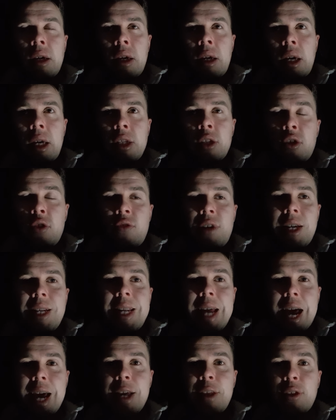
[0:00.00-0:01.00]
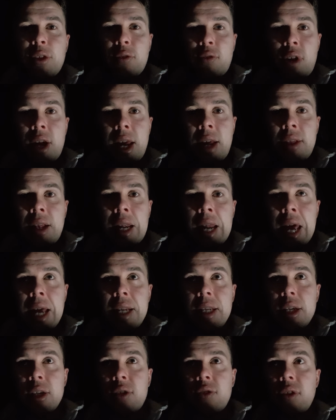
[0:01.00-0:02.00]
It's currently day 3 in the Lake
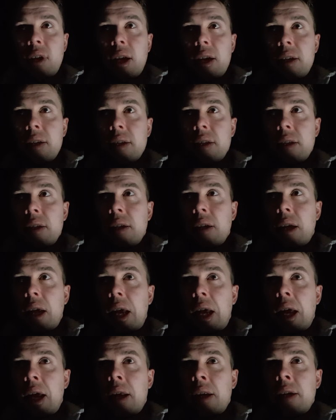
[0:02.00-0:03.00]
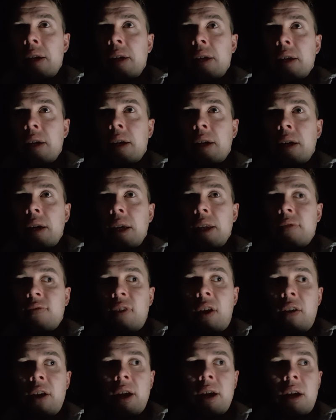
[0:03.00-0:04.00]
District, and it's
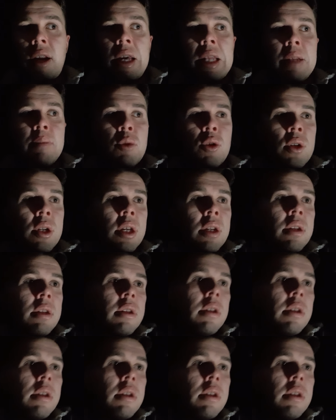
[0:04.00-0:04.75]
very early in the morning.